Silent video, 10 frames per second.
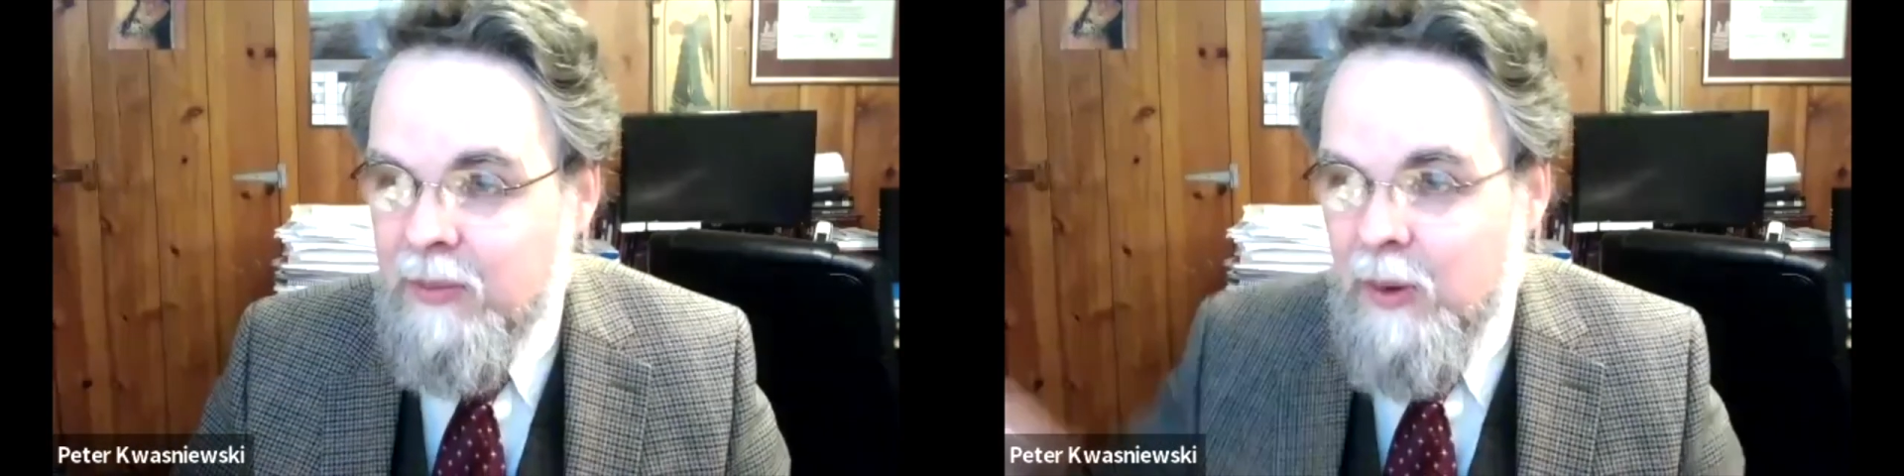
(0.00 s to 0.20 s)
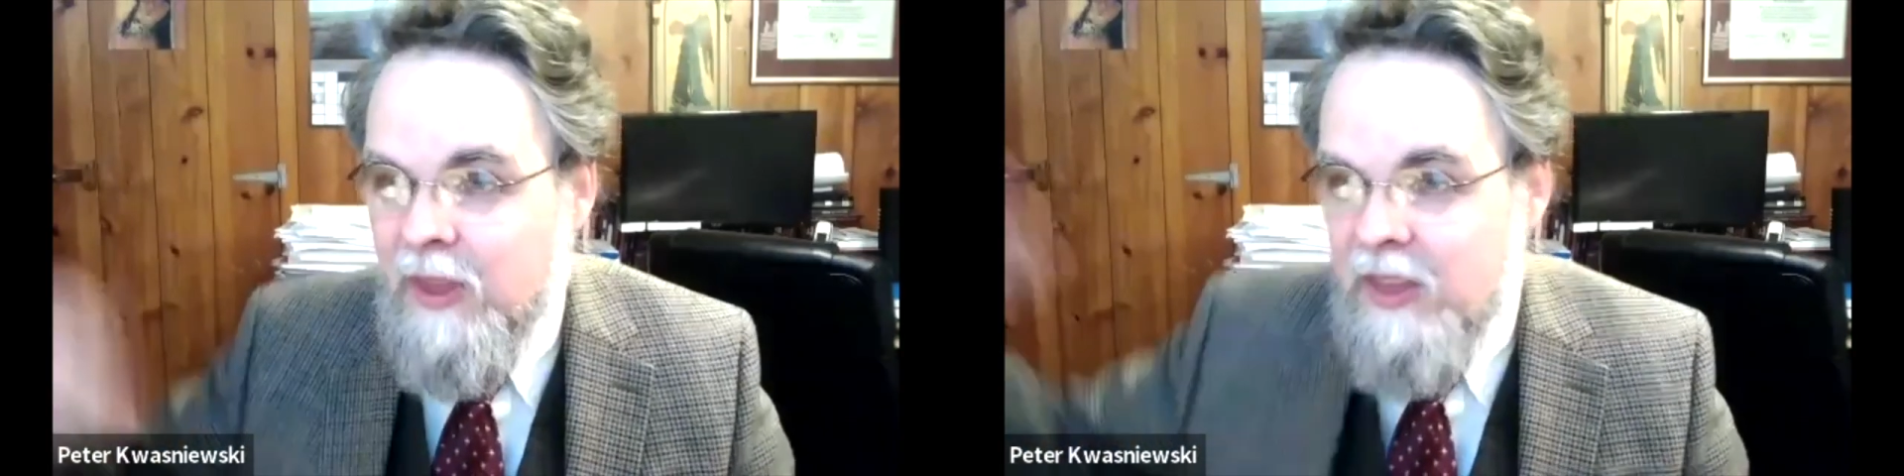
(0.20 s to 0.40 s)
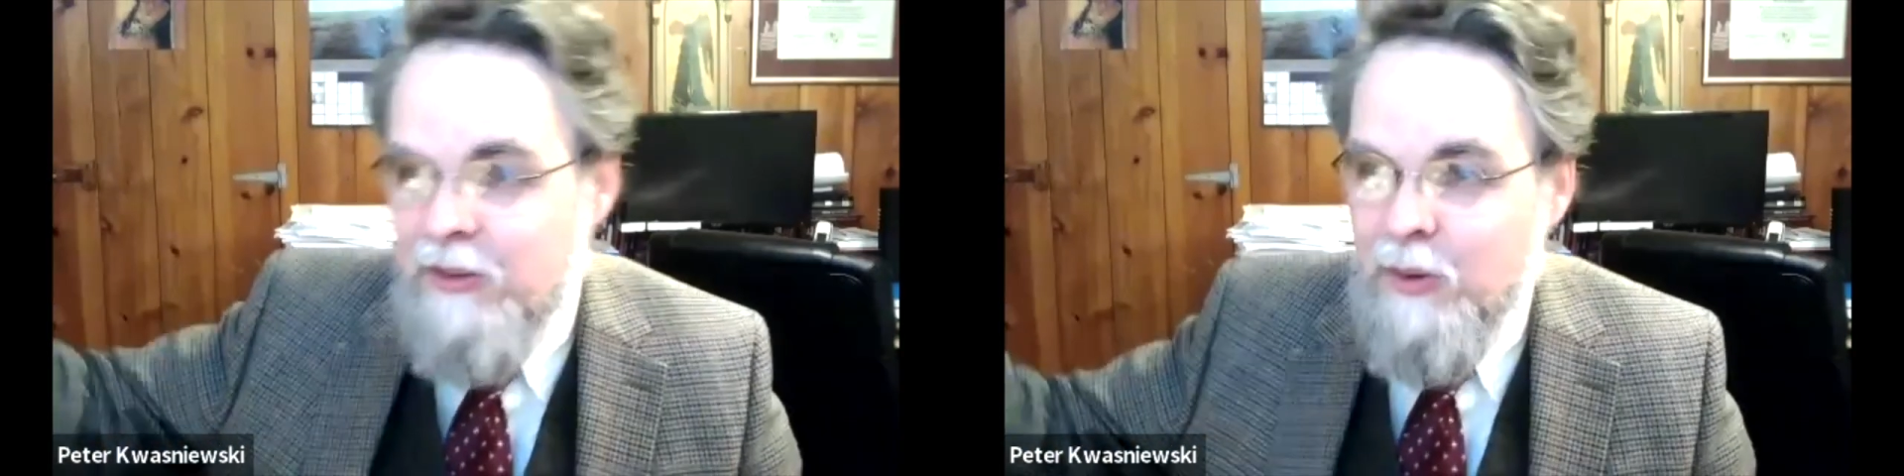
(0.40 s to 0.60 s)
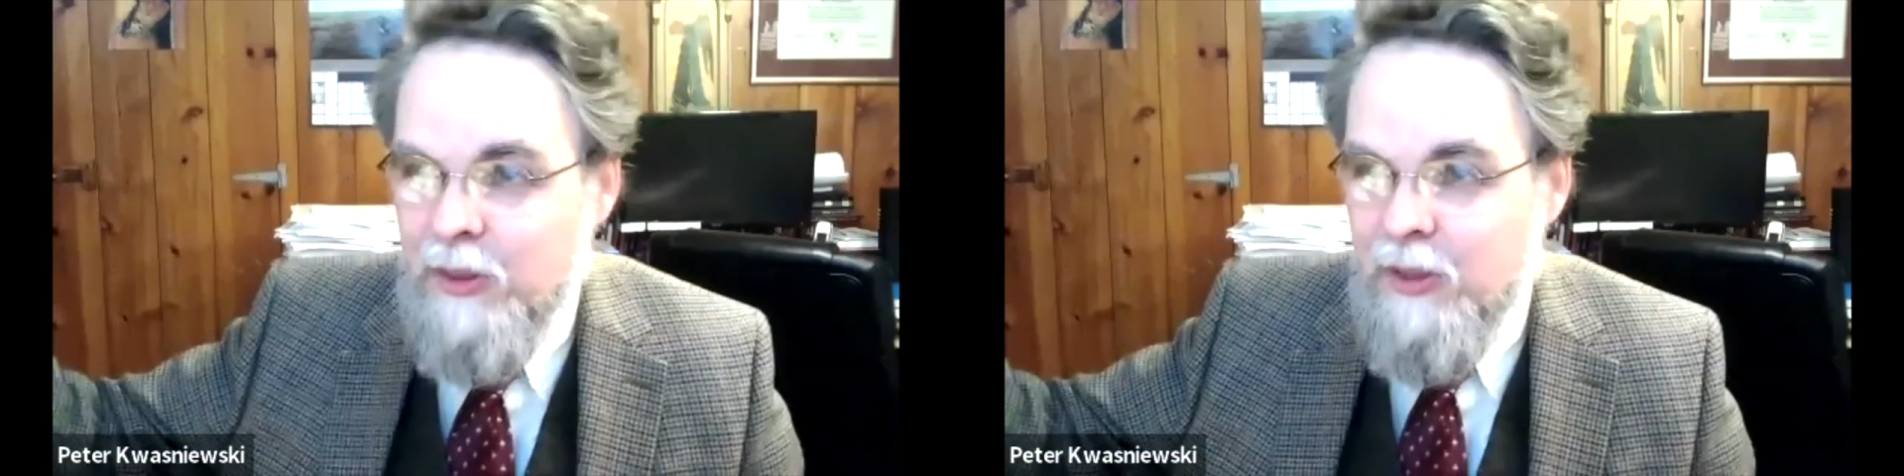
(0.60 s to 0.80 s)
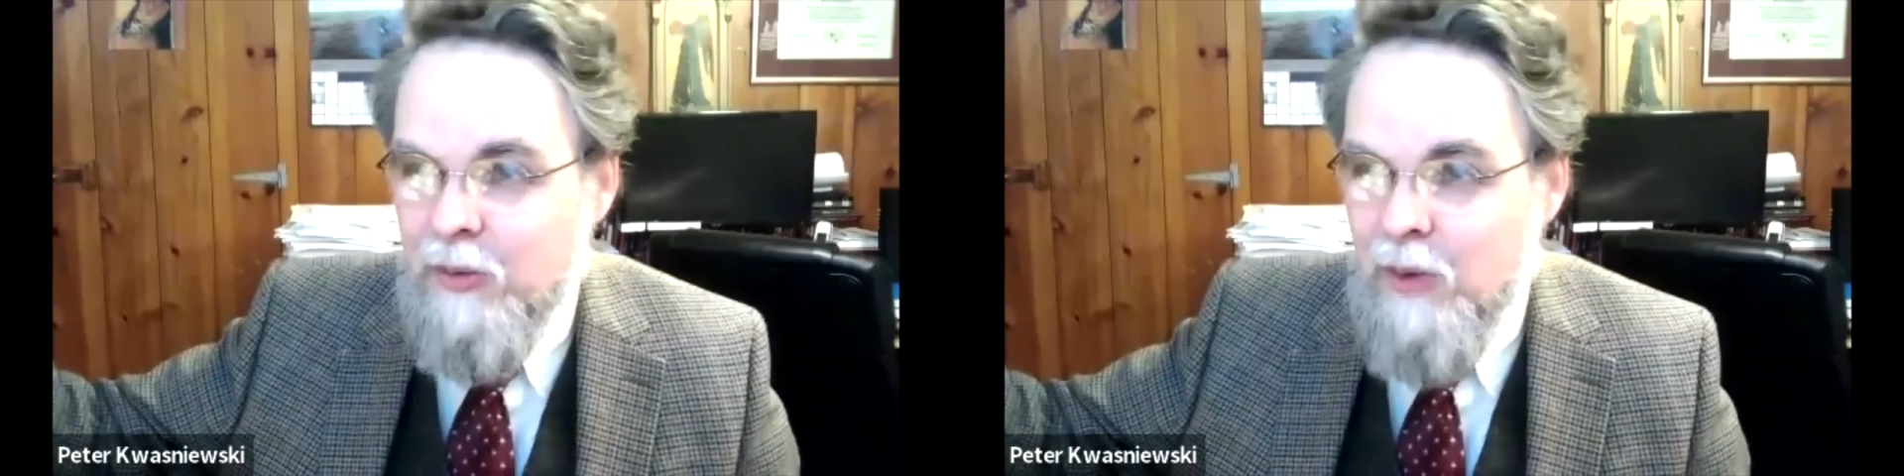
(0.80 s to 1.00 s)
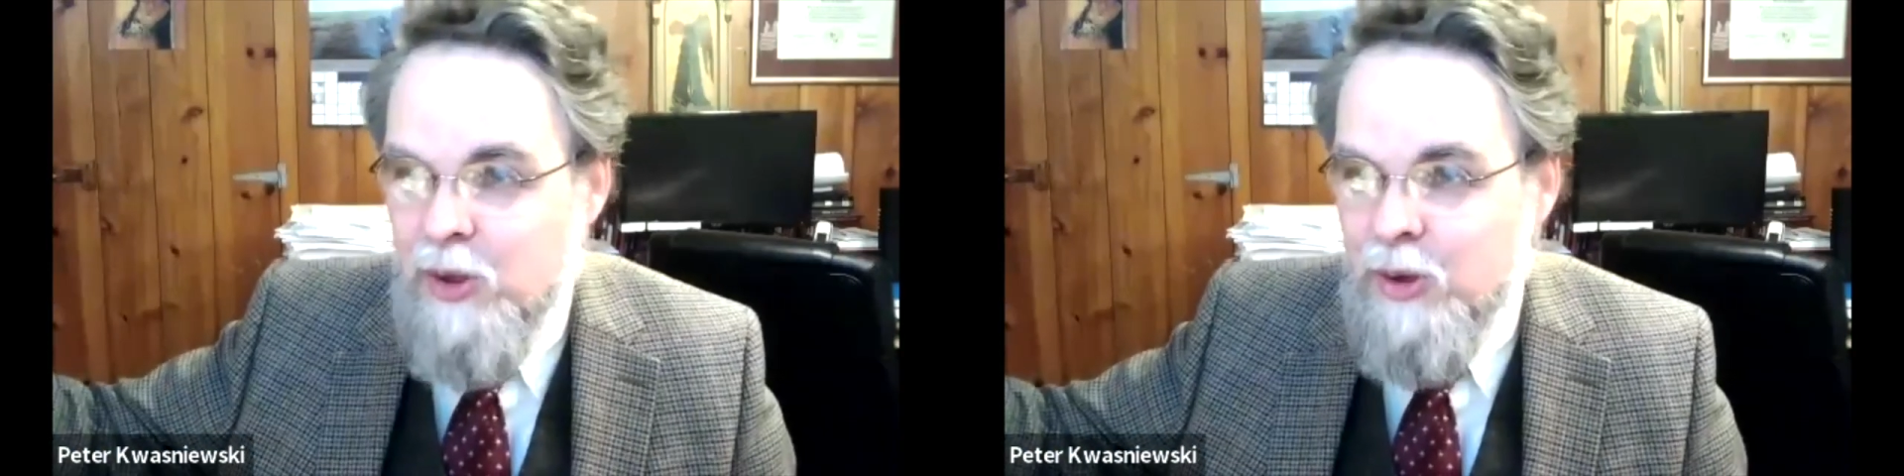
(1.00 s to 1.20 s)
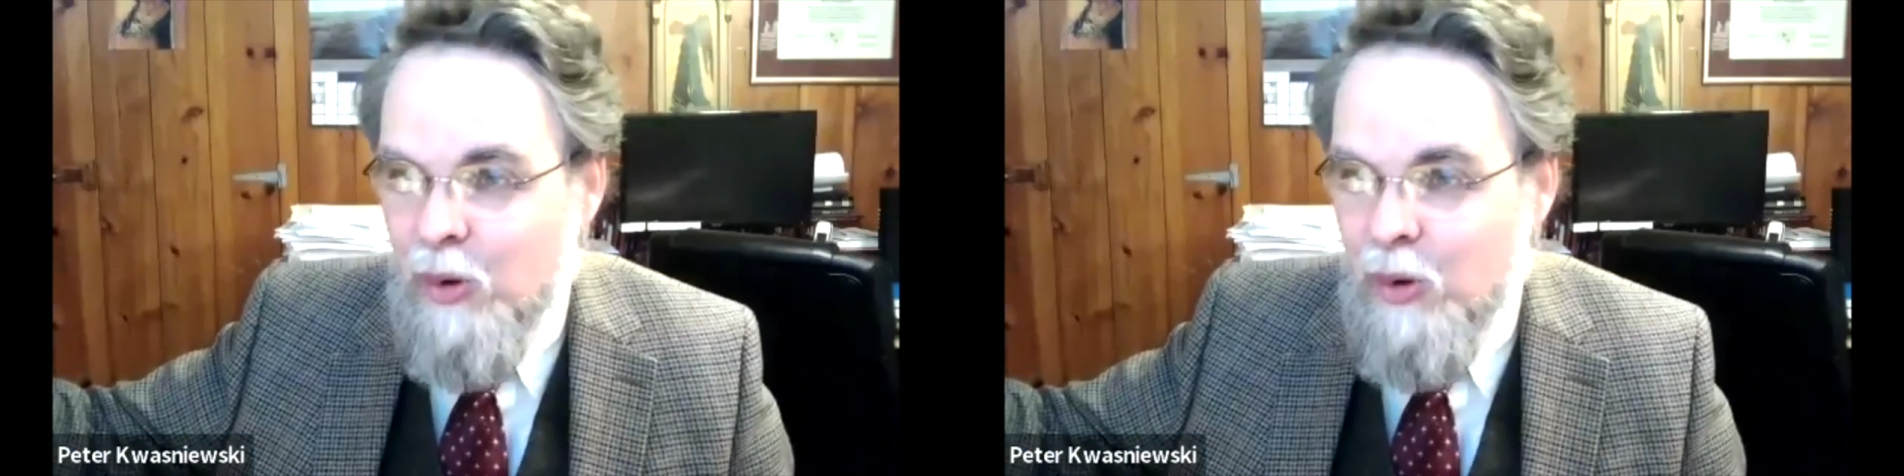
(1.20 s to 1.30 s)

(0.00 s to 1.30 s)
the way they do with the Russian